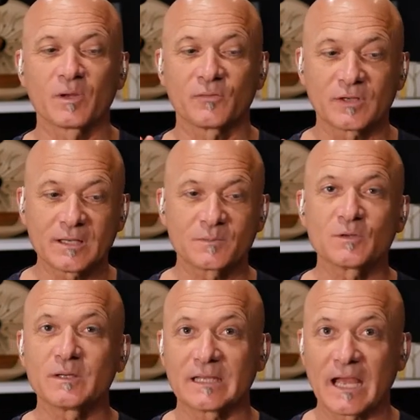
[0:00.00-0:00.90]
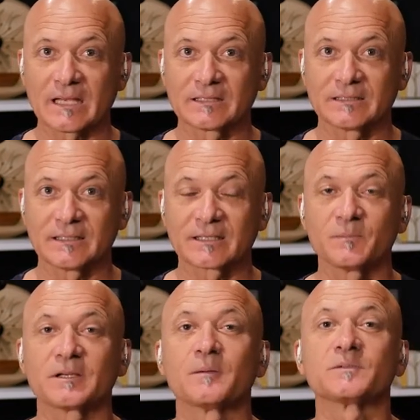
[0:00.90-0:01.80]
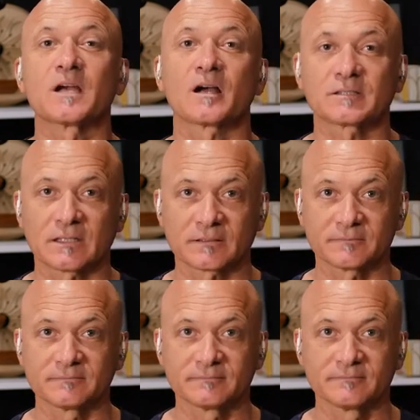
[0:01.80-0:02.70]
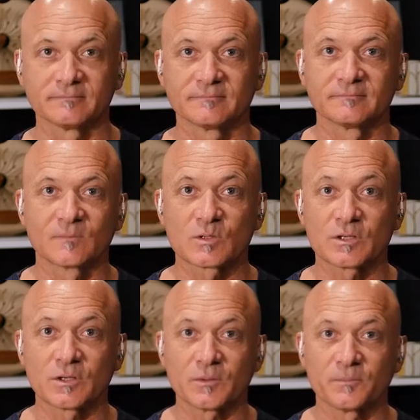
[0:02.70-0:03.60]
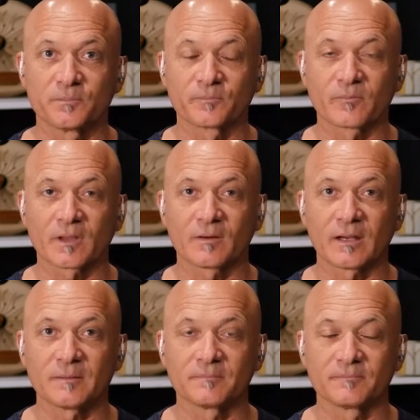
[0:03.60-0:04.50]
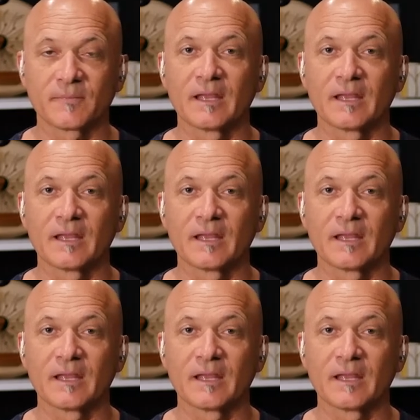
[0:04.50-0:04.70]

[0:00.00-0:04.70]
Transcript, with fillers: But if you keep doing that, it can become toxic to you. All right.